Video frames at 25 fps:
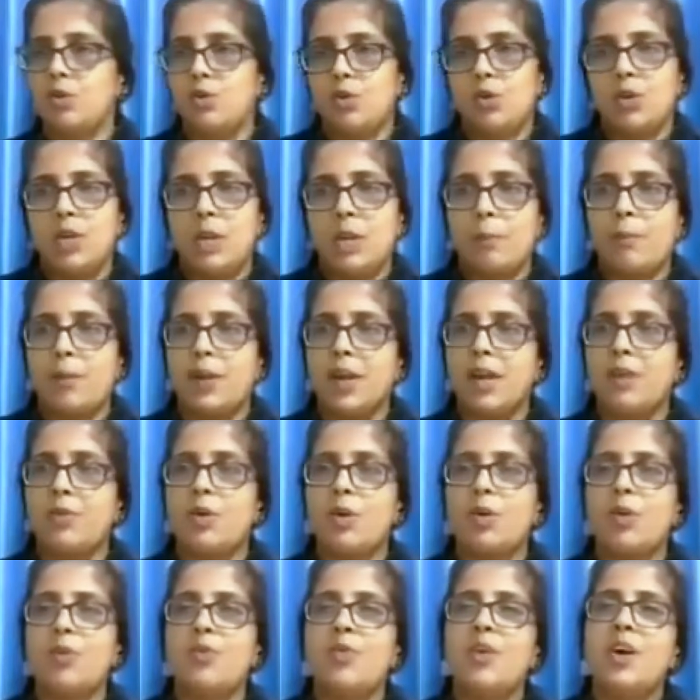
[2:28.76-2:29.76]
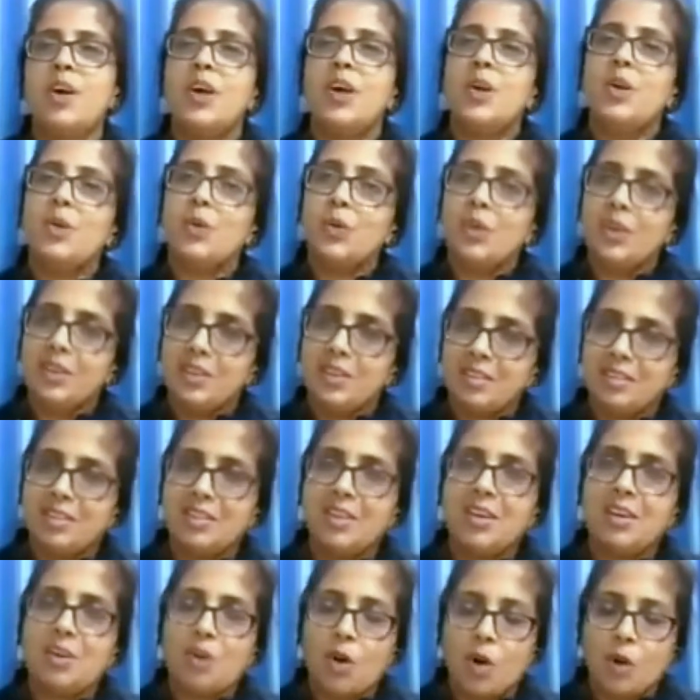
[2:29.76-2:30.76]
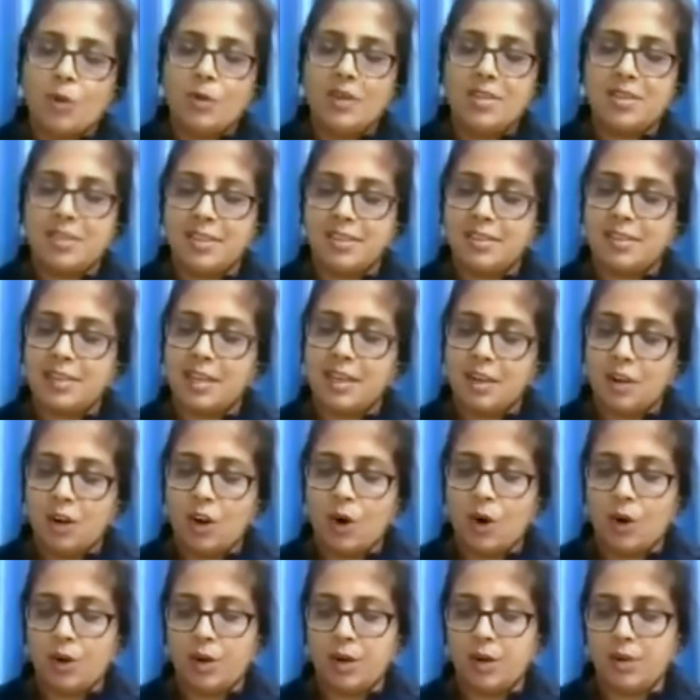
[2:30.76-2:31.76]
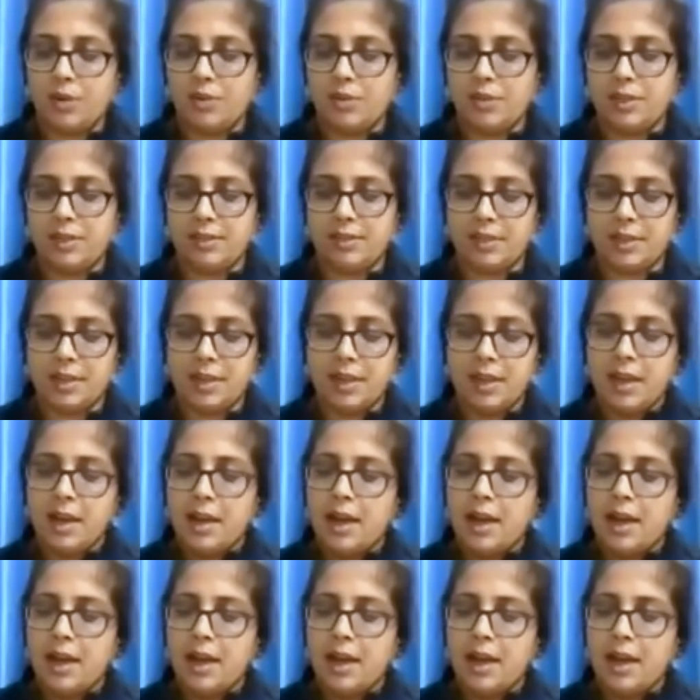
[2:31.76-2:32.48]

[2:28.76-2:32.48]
deprived of during this COVID season, lockdown season.